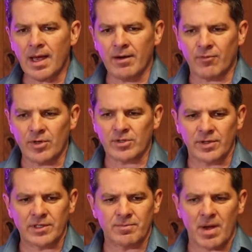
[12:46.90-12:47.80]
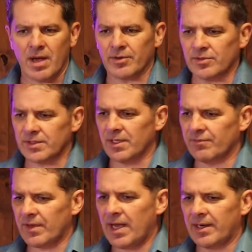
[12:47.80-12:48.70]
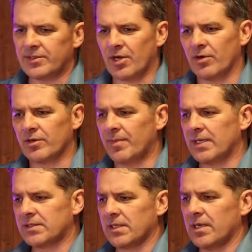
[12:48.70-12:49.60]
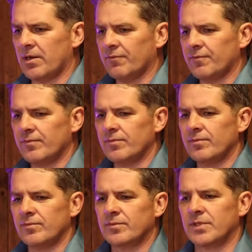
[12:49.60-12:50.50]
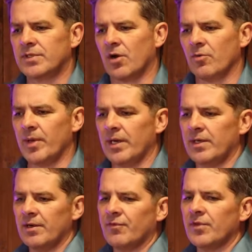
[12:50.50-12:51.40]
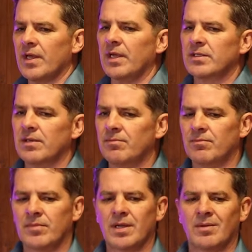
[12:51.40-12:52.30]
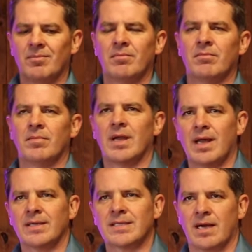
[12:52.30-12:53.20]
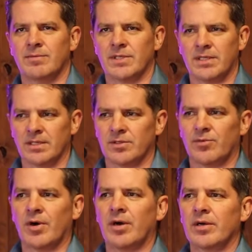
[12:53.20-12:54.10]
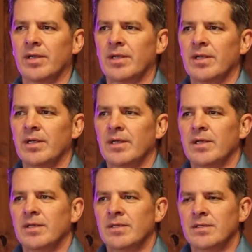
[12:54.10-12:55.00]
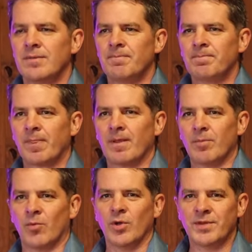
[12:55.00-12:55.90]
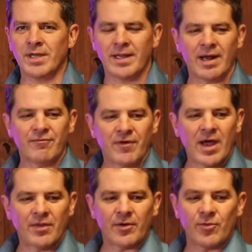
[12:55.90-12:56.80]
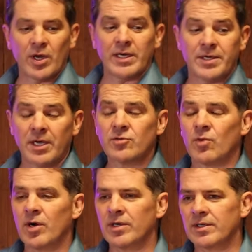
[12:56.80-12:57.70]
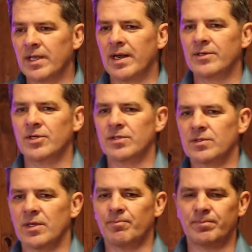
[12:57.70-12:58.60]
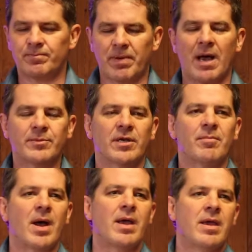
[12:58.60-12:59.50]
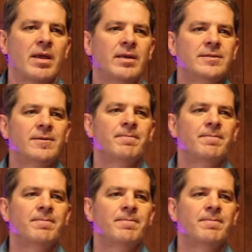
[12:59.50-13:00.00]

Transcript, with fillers: I worked on these models of how to talk to myself to talk me into different things. And um, a lot of times it doesn't work. But one thing that I found that really does work that I just popped into my head,